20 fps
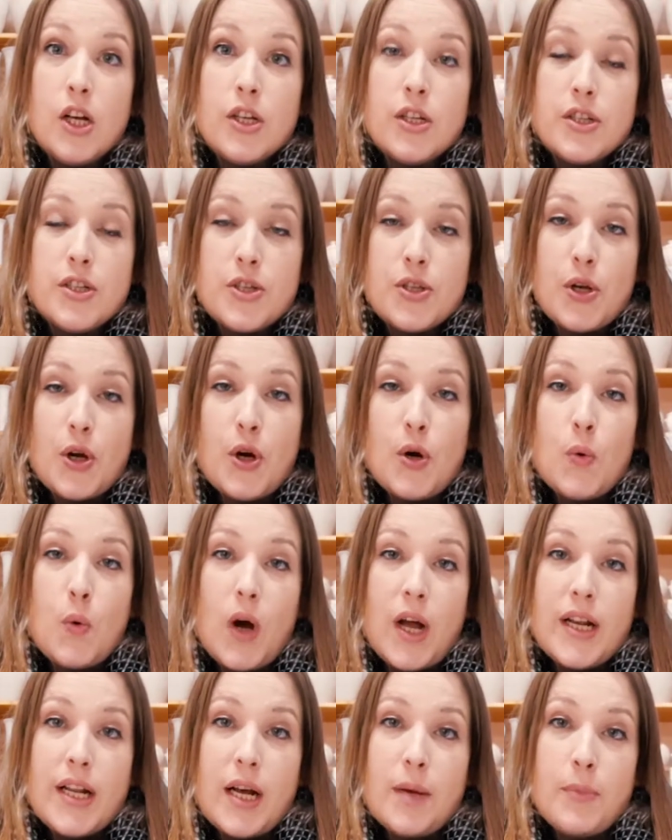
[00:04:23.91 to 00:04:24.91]
So
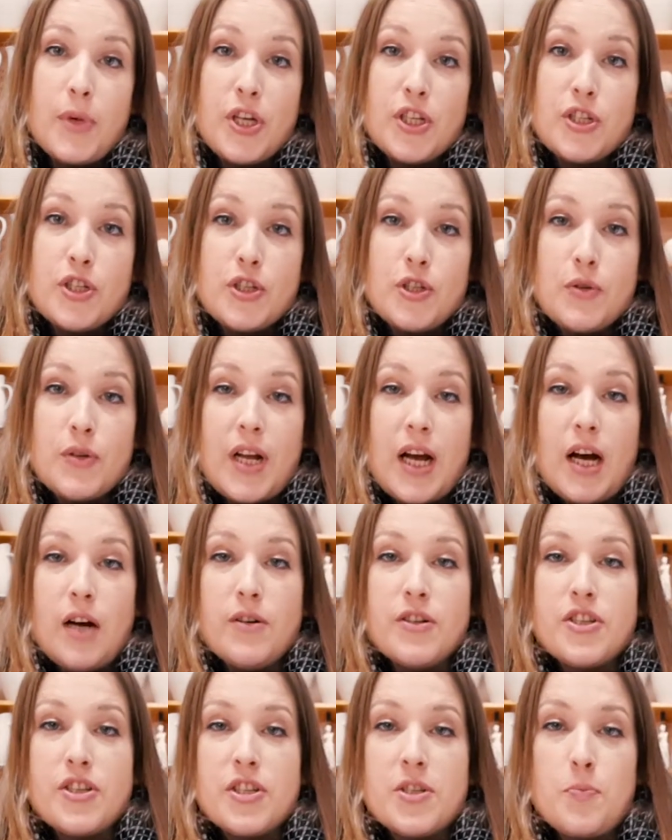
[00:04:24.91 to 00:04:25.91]
what I'm going to do now
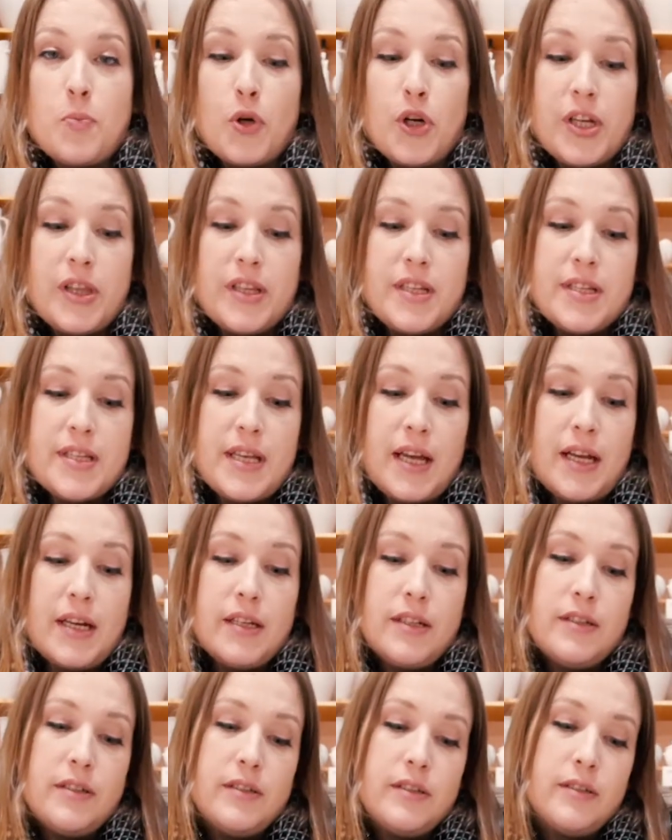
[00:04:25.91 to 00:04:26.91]
is just put it in the sun